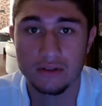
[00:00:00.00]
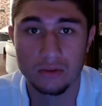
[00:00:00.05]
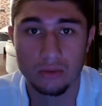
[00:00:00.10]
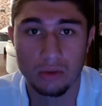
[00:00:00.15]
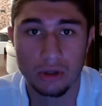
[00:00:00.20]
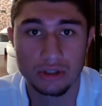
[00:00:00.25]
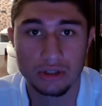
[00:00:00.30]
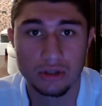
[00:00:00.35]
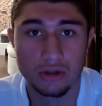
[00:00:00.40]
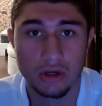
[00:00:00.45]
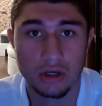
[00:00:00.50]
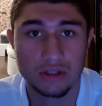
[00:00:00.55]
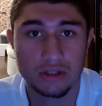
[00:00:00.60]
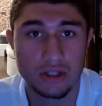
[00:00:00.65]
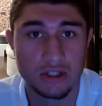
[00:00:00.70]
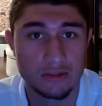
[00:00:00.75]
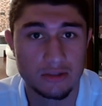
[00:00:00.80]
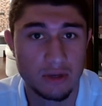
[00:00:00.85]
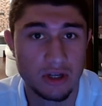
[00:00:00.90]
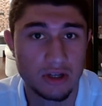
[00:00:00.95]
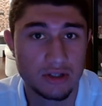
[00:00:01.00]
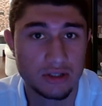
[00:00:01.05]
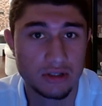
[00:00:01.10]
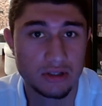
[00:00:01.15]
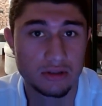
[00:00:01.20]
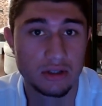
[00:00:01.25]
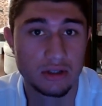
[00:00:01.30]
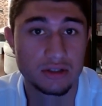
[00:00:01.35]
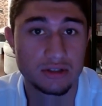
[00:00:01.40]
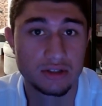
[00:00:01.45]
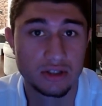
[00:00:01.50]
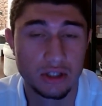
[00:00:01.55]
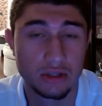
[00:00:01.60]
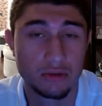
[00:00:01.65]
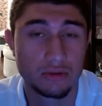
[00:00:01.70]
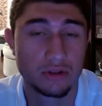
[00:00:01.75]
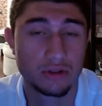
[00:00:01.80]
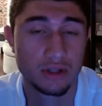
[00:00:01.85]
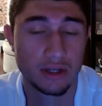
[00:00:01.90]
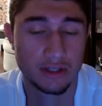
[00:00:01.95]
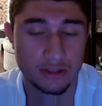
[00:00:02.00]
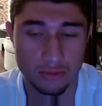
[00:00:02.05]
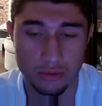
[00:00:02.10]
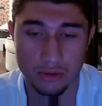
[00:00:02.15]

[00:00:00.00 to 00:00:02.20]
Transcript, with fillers: for watching Arslans Medicine, and I'll see you in the next